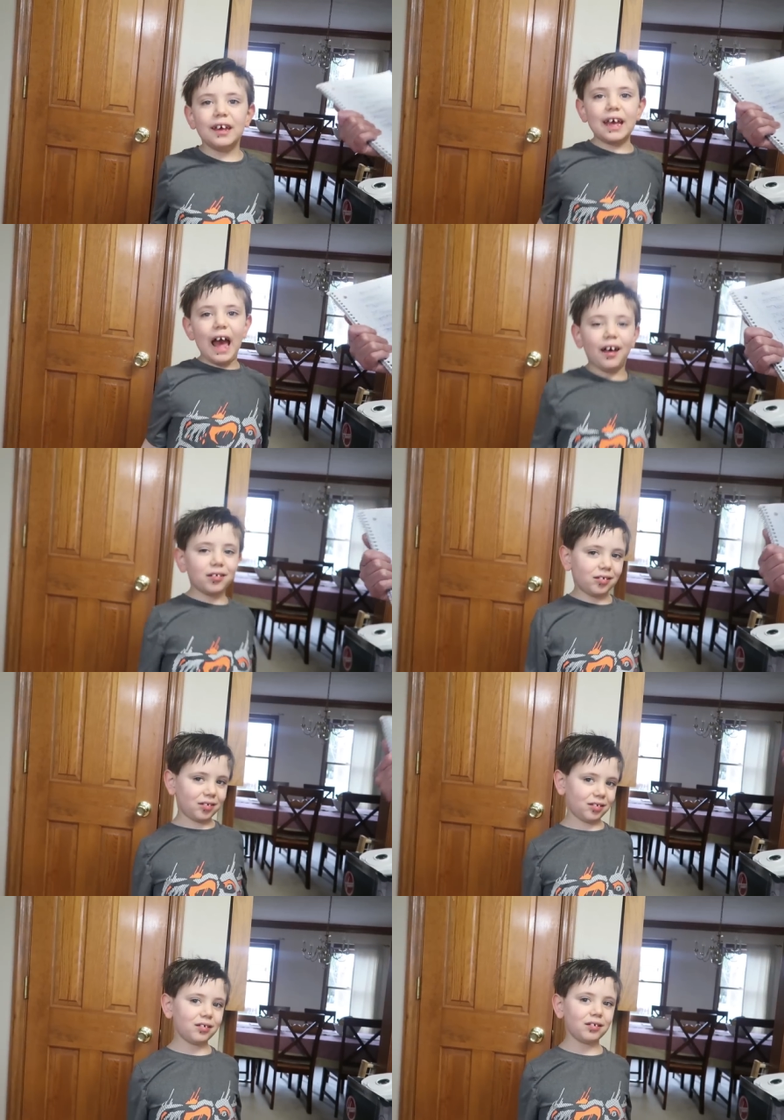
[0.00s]
yes. So
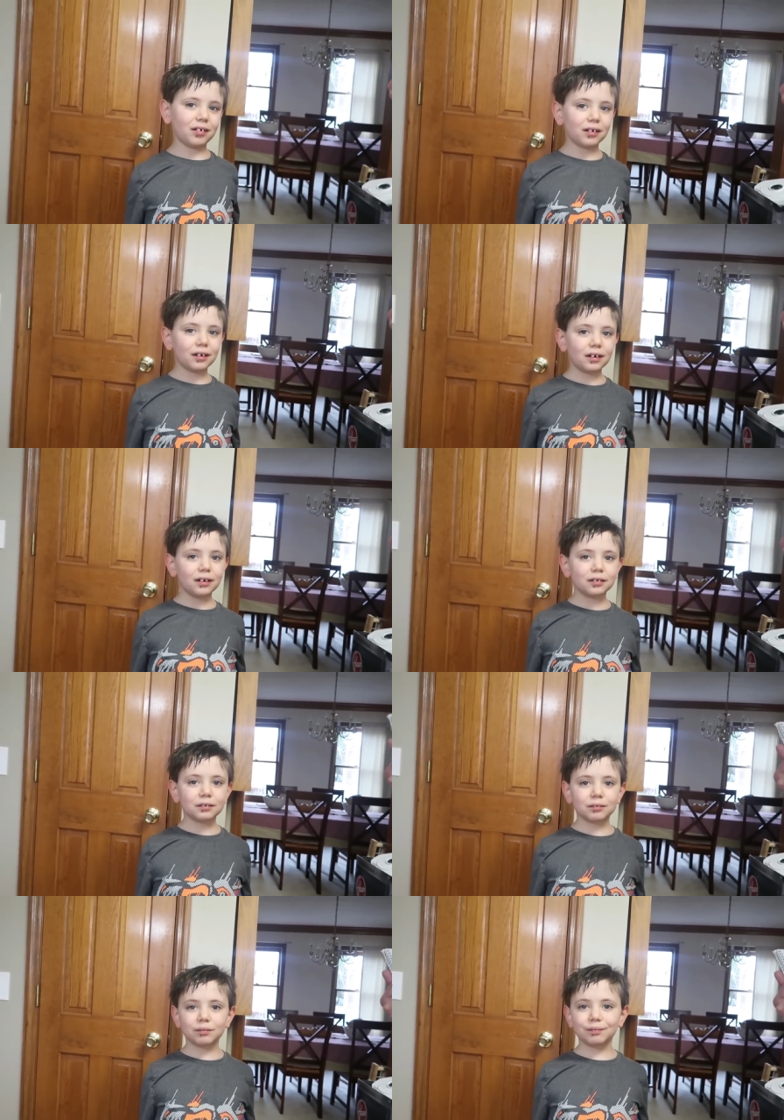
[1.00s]
step one has got to
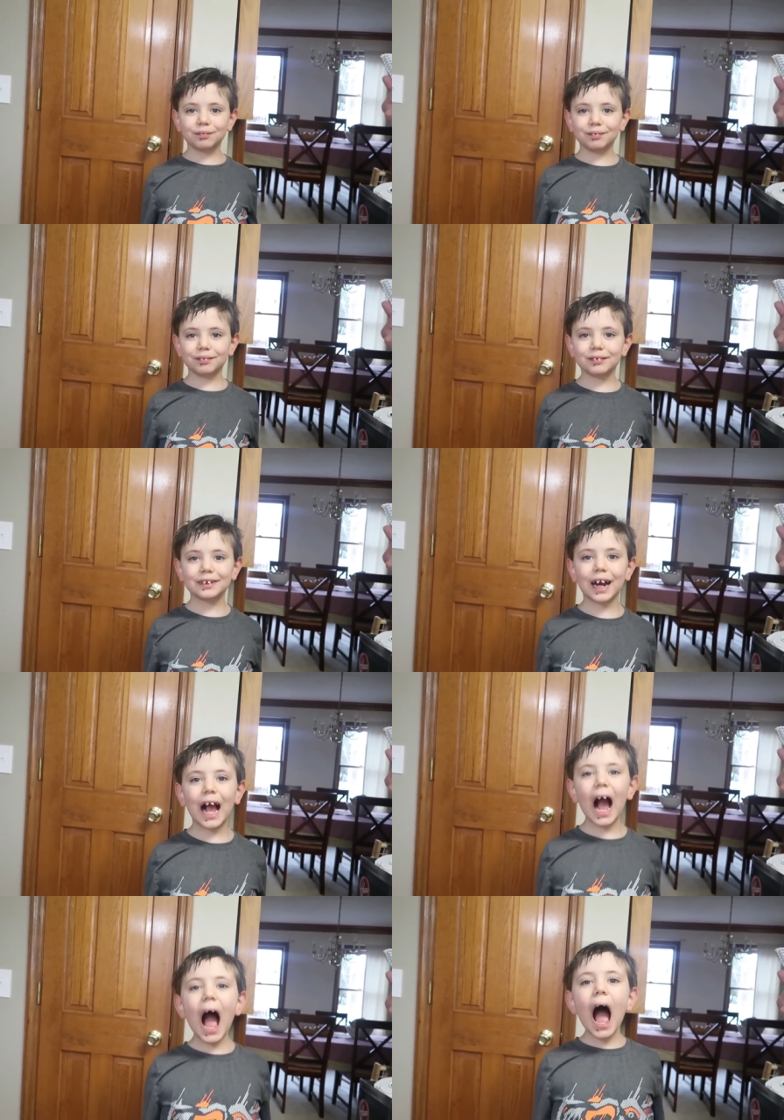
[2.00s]
be cook the chicken,
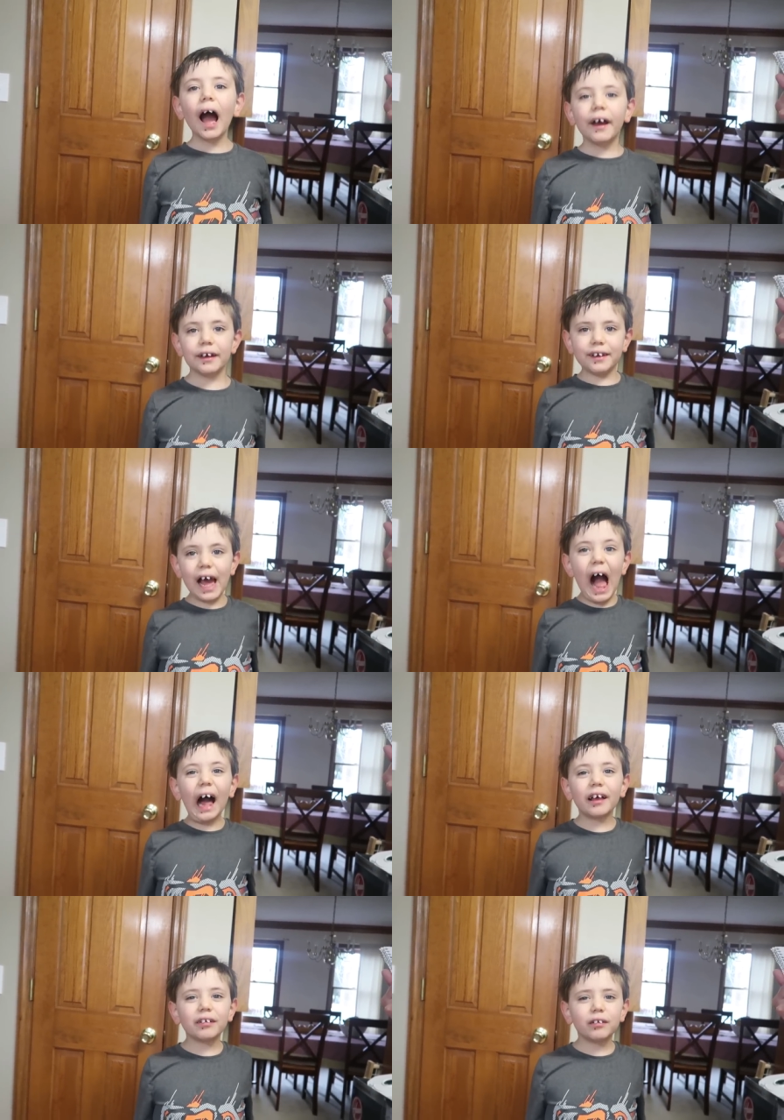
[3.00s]
right? Yeah,
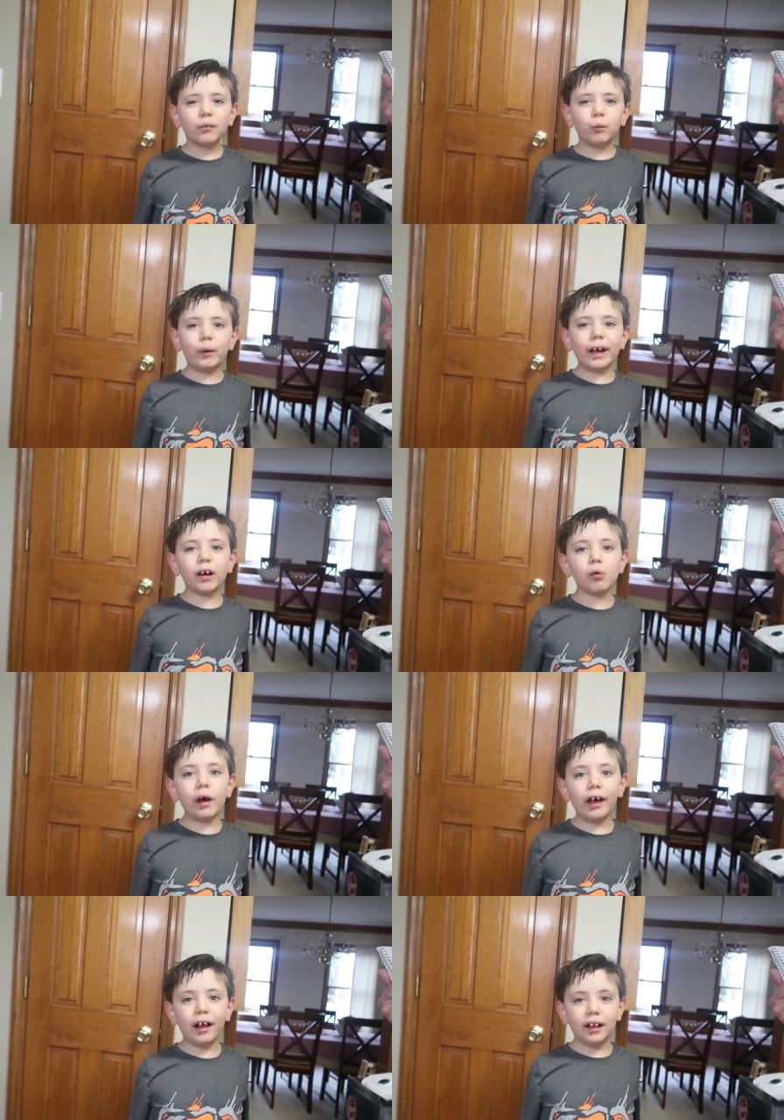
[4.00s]
we
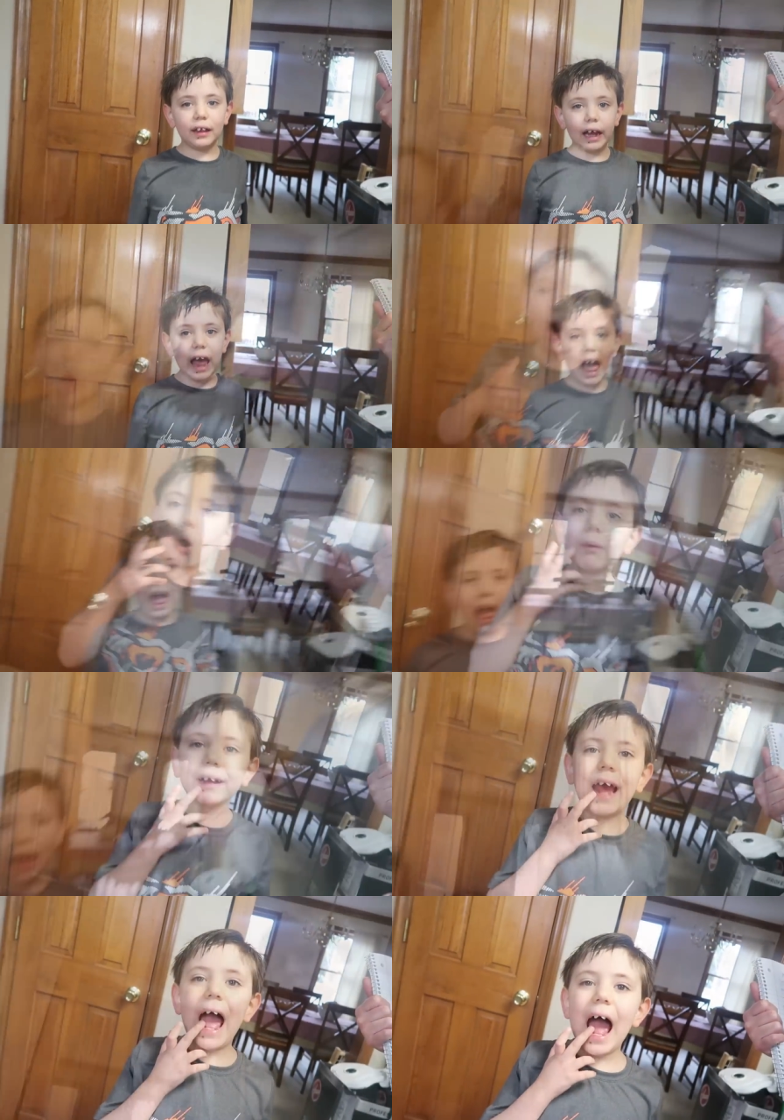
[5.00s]
will.
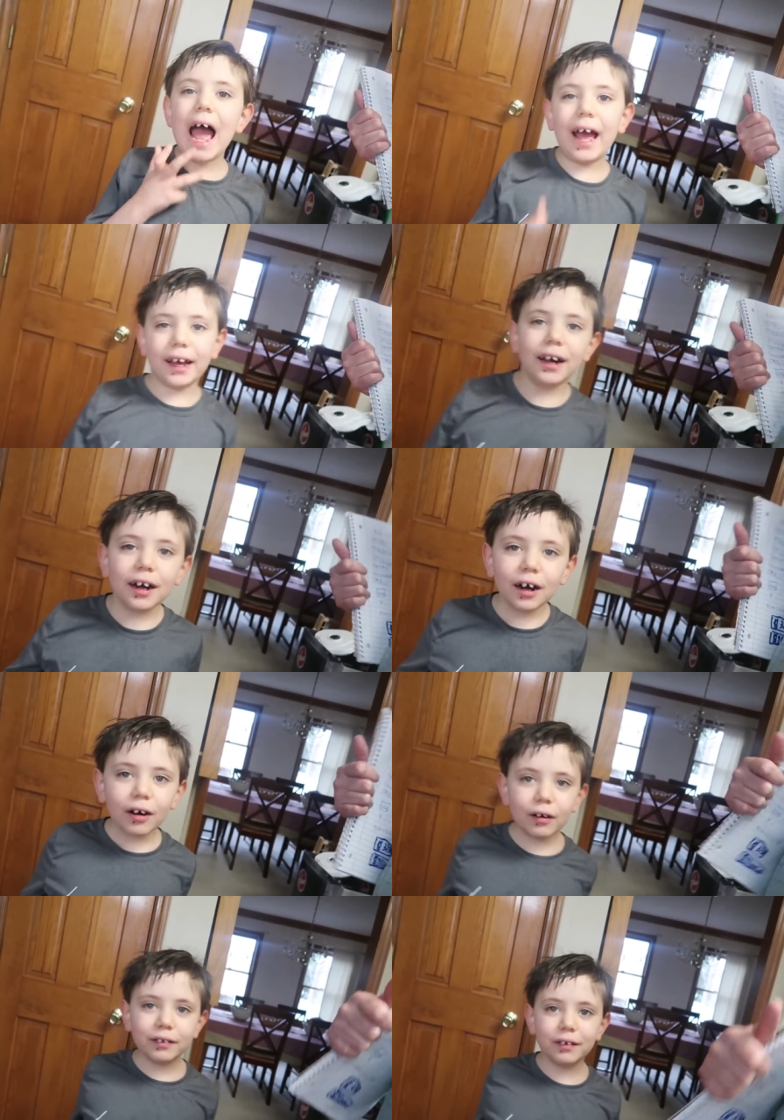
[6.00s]
Okay,
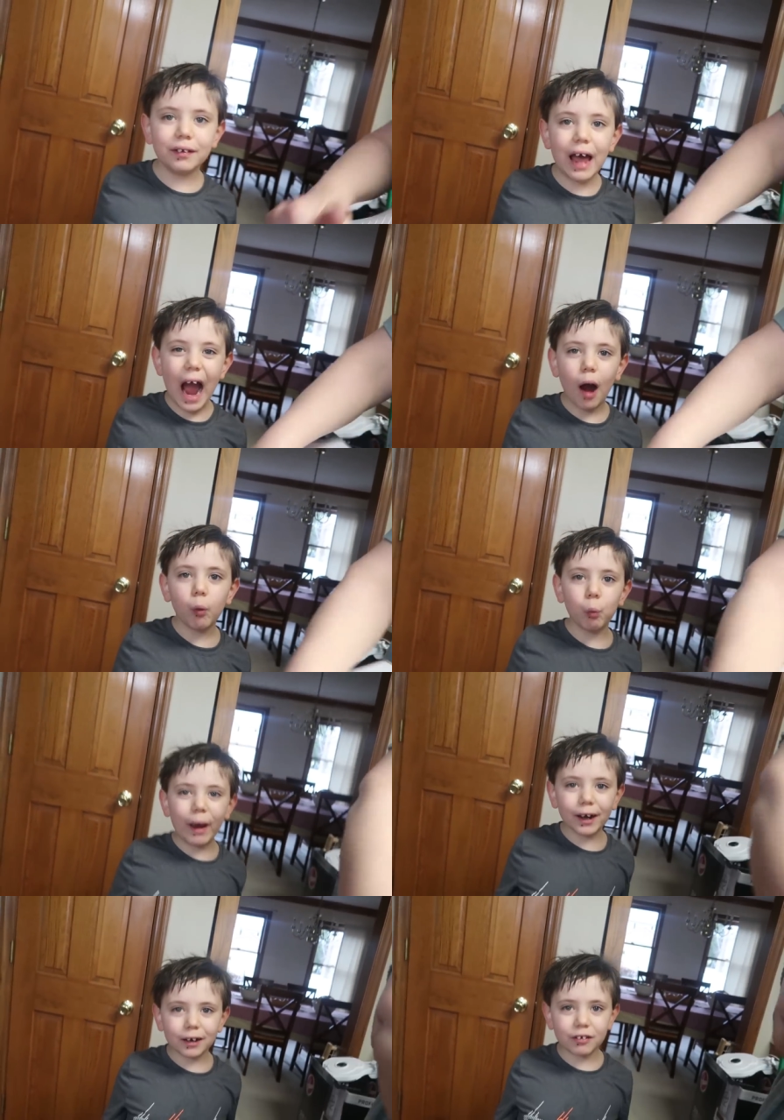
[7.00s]
well, now
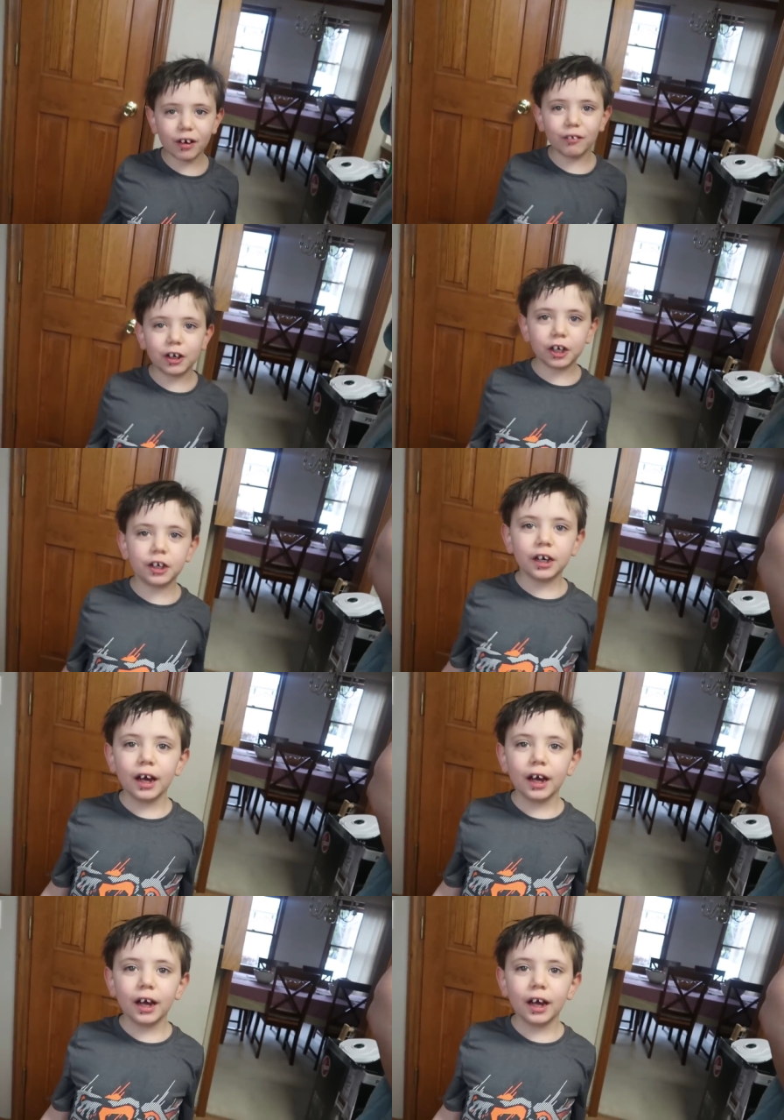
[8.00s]
wait until we